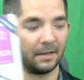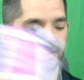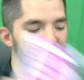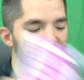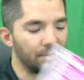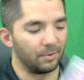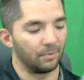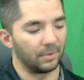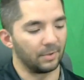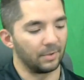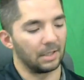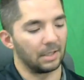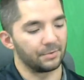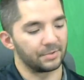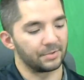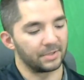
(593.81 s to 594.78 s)
So what
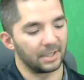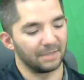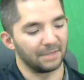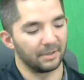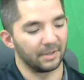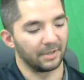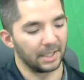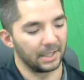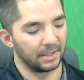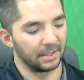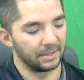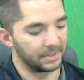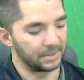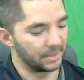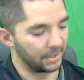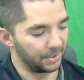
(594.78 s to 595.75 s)
I will say about that
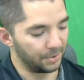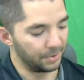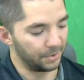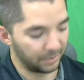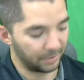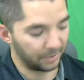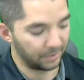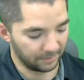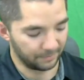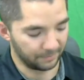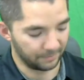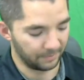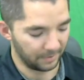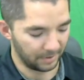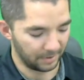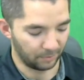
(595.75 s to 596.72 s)
is that you can
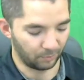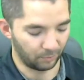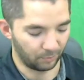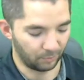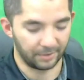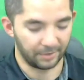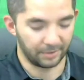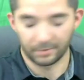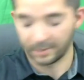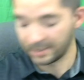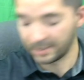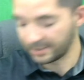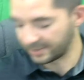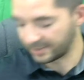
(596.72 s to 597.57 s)
read through these,